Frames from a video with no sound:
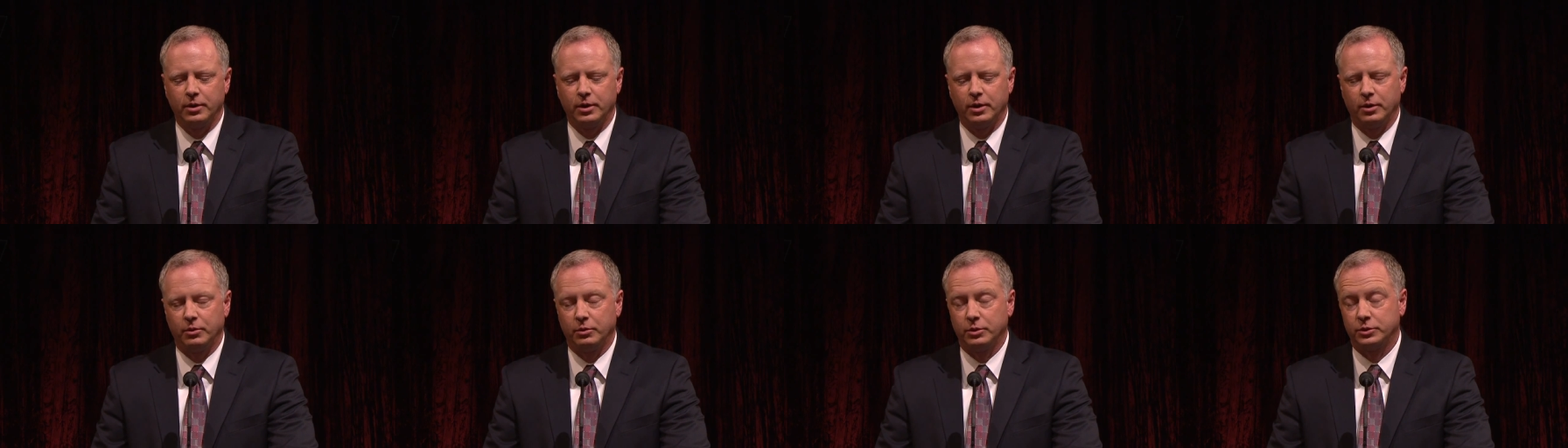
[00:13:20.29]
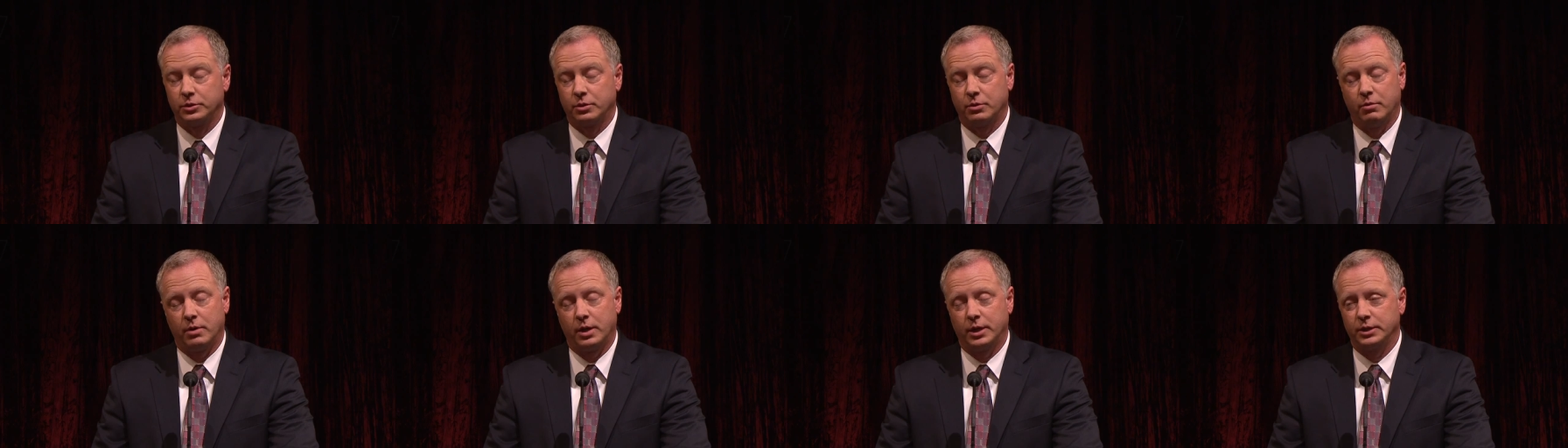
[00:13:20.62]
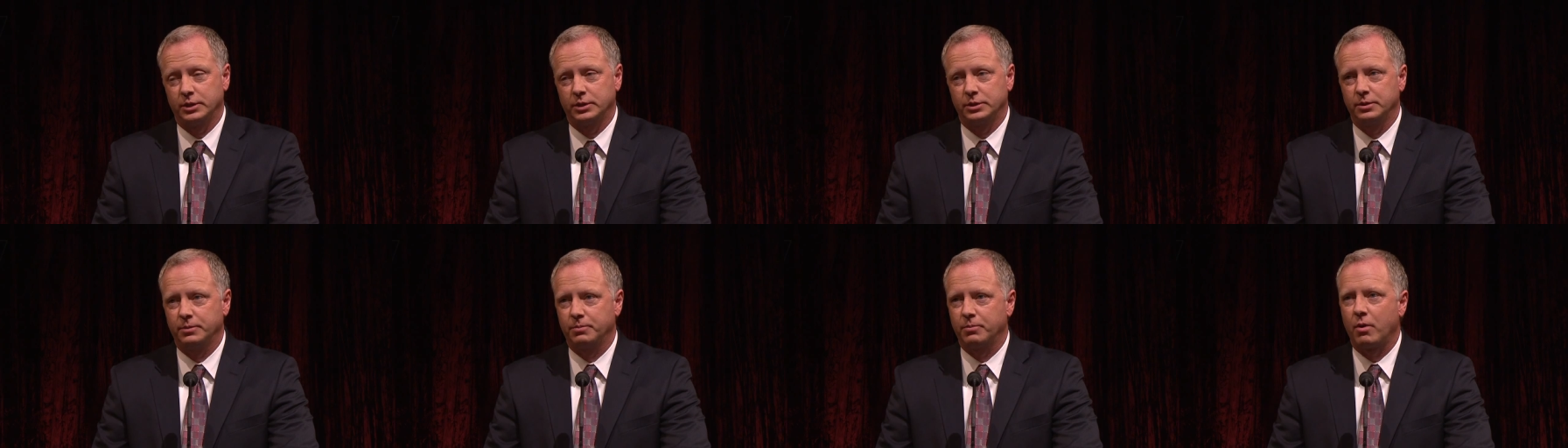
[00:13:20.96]
uh, was
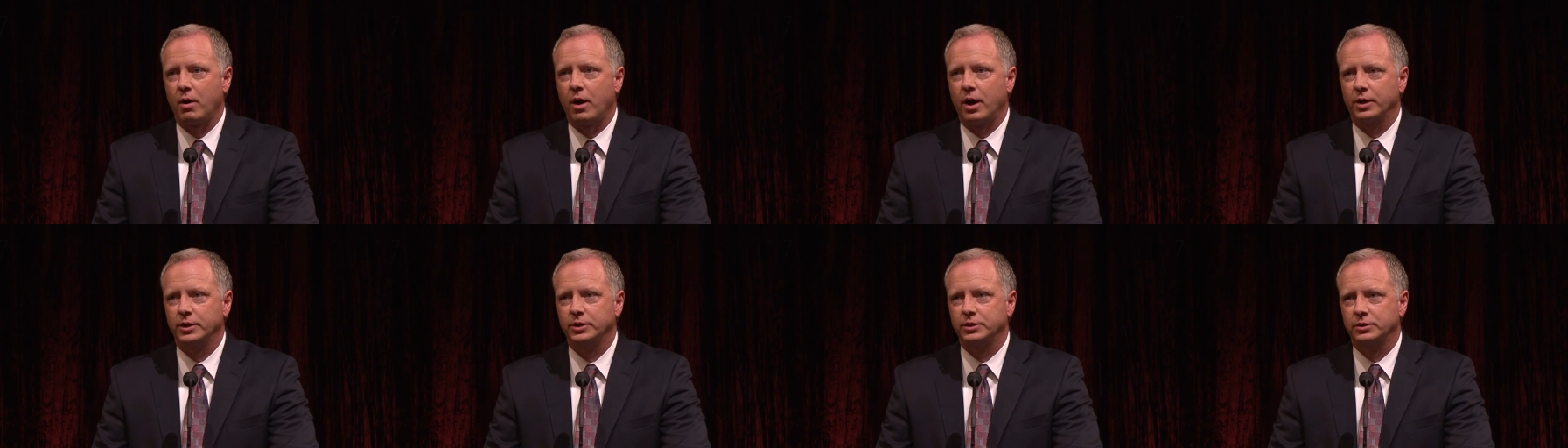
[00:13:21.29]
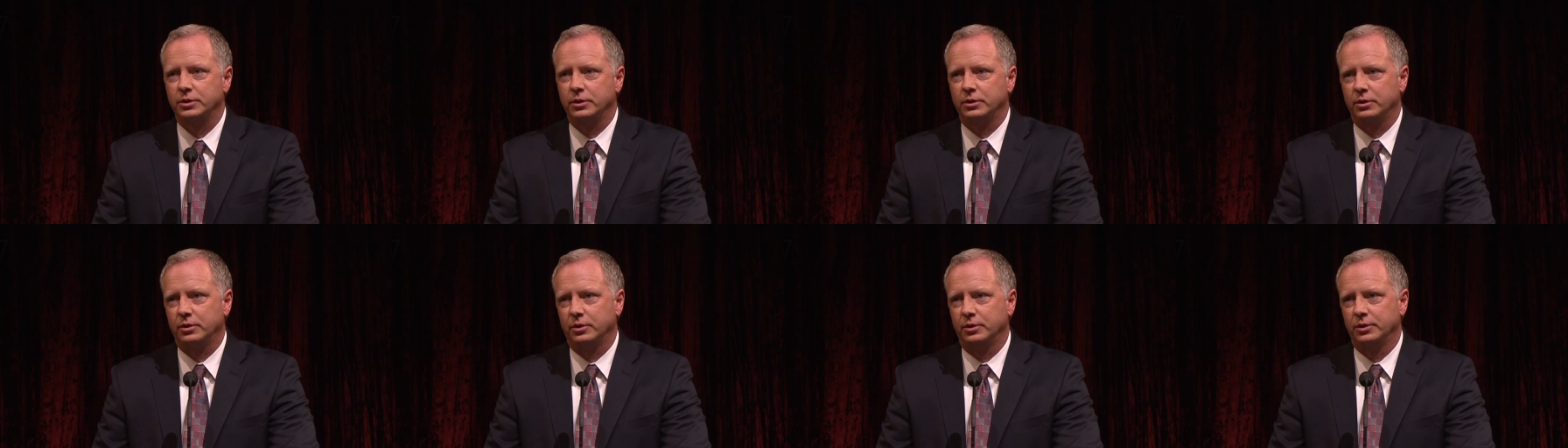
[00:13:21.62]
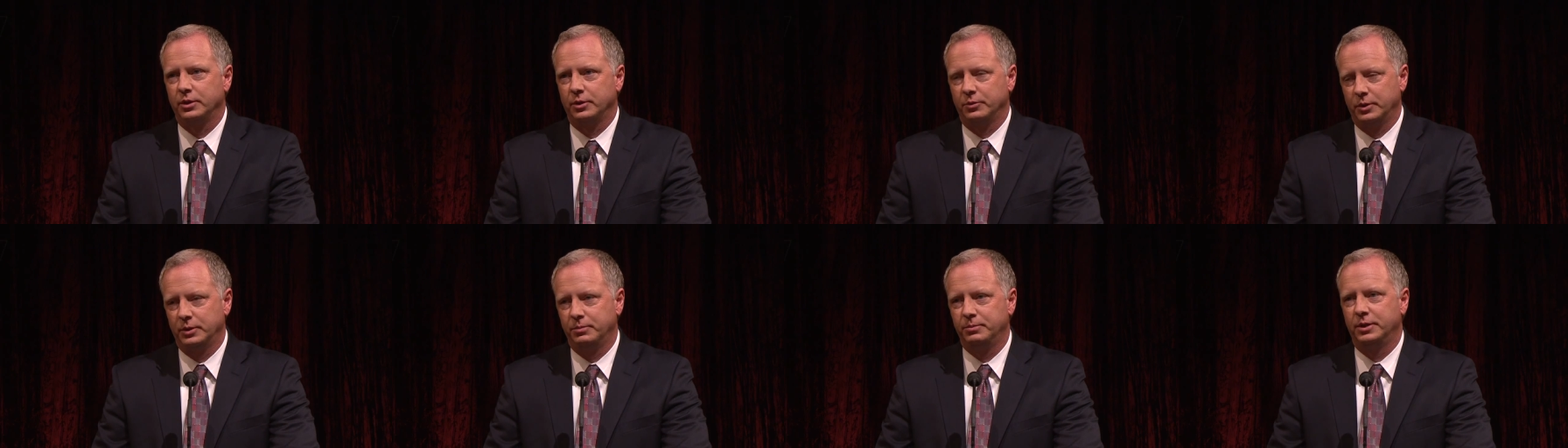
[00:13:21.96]
quite surprised to learn
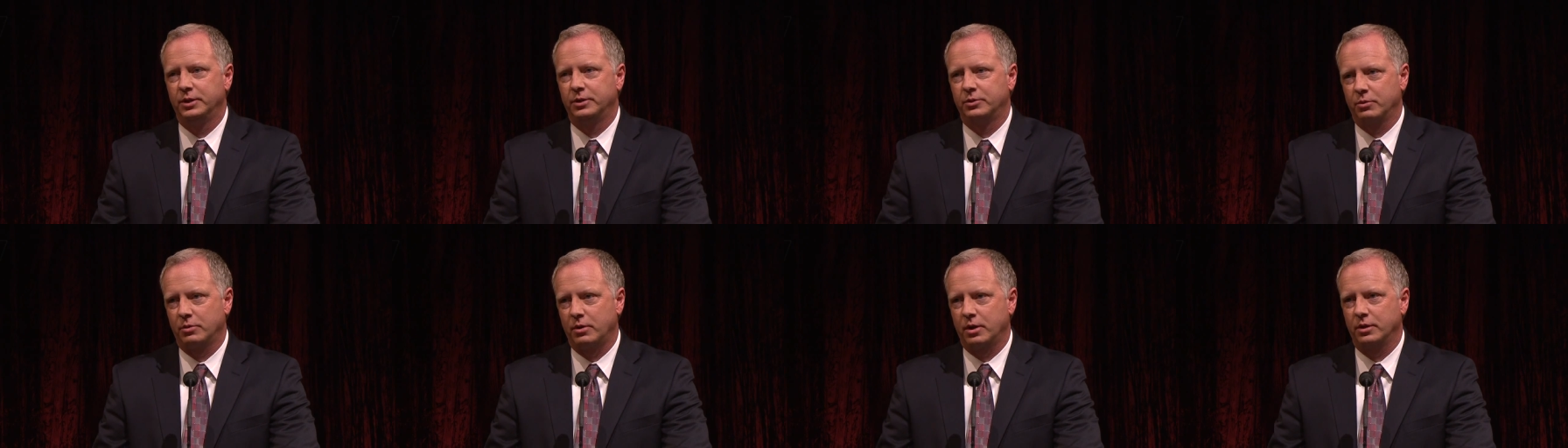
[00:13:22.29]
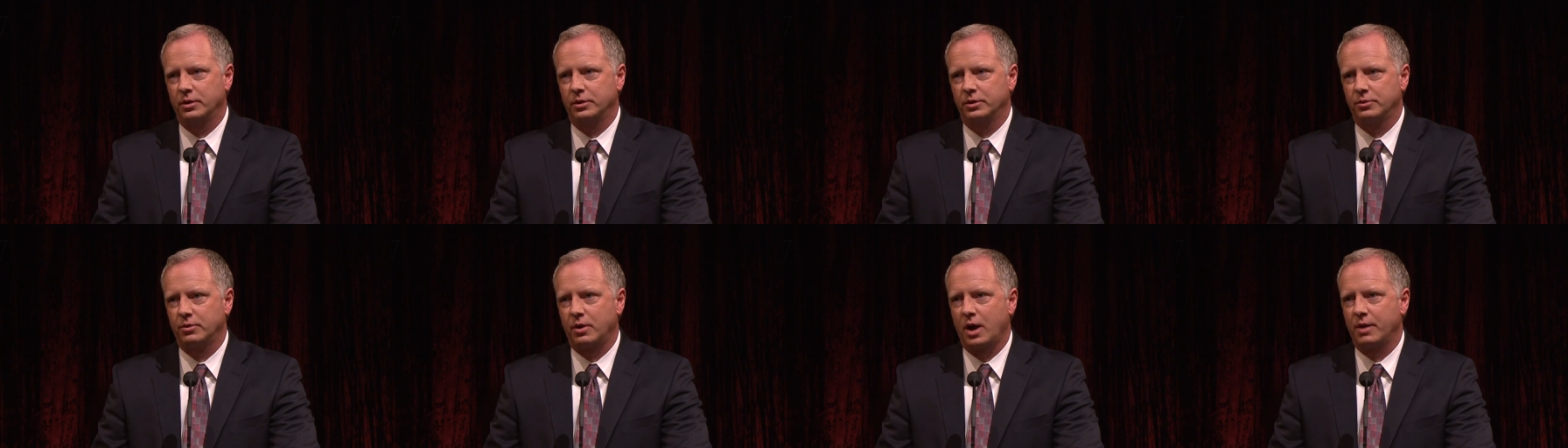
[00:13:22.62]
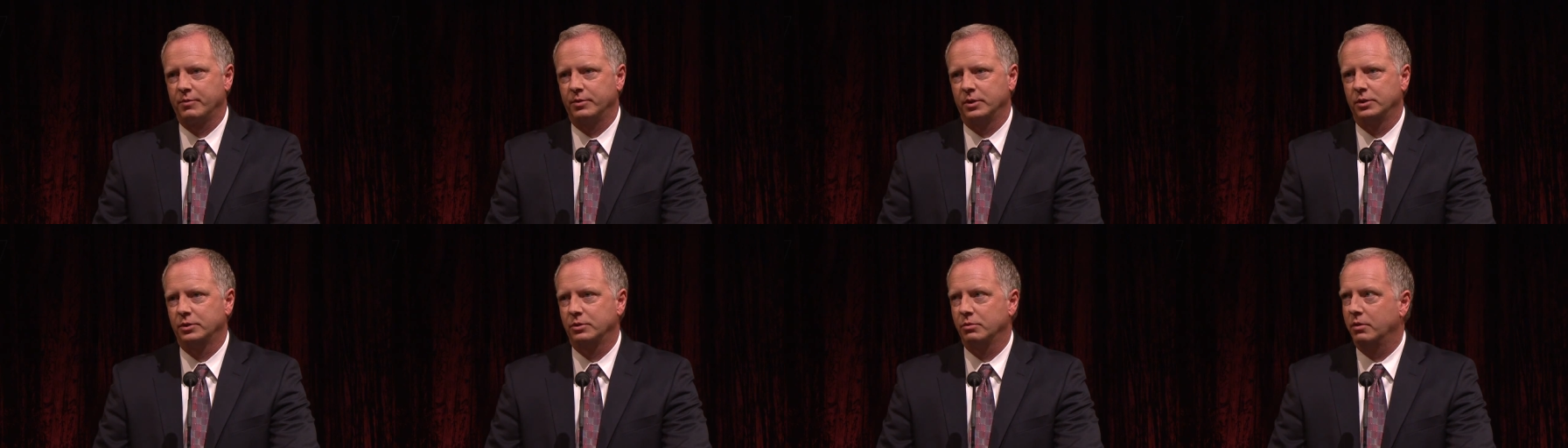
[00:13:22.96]
that we'd be
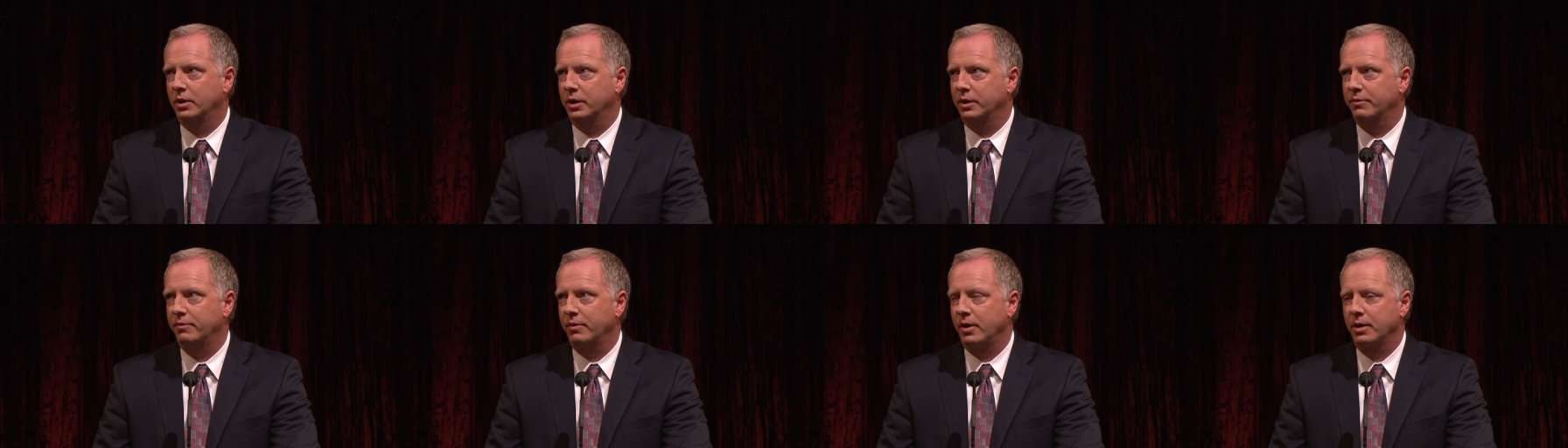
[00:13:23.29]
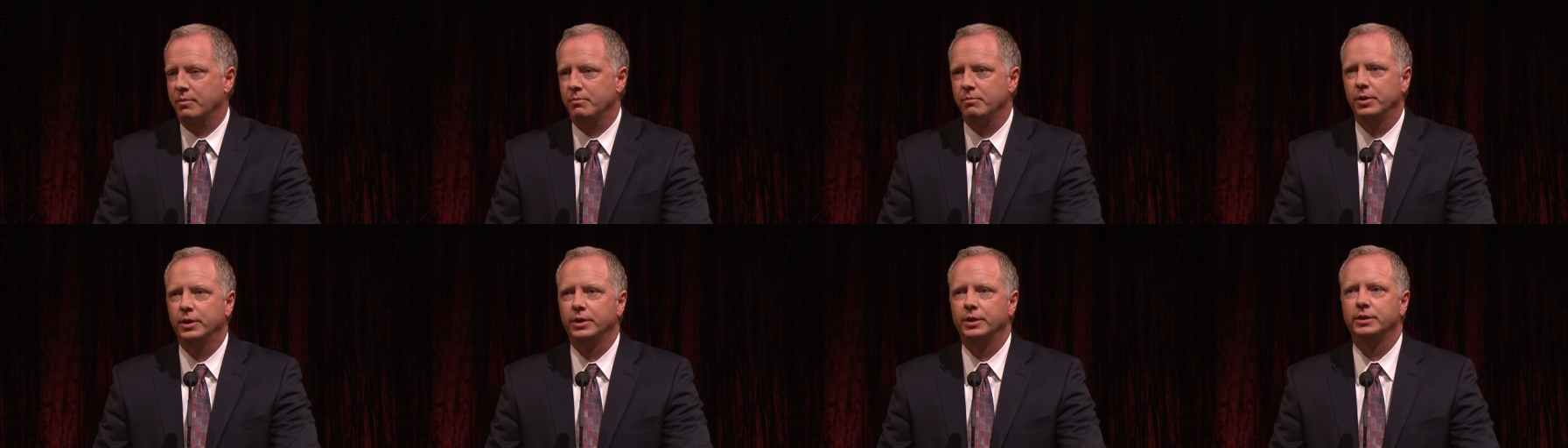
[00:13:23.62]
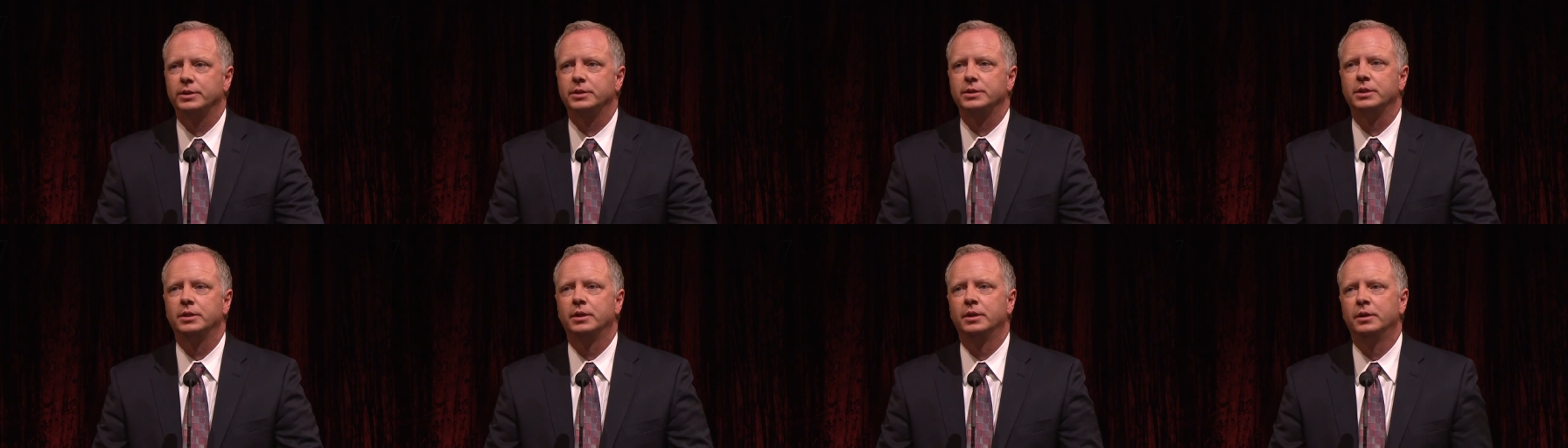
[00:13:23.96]
driving 25
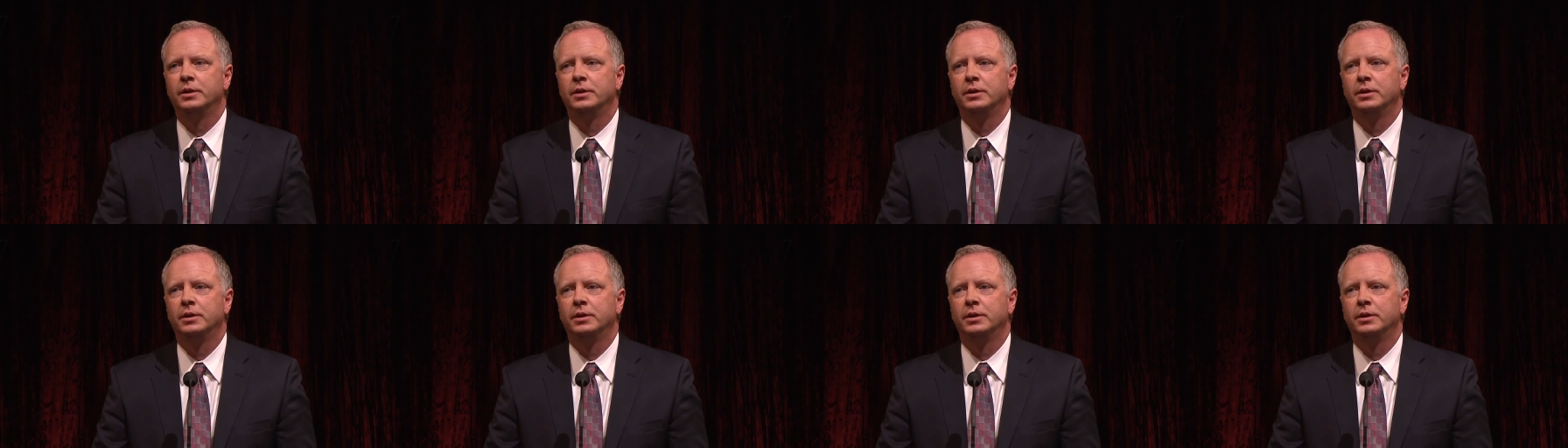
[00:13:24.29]
minutes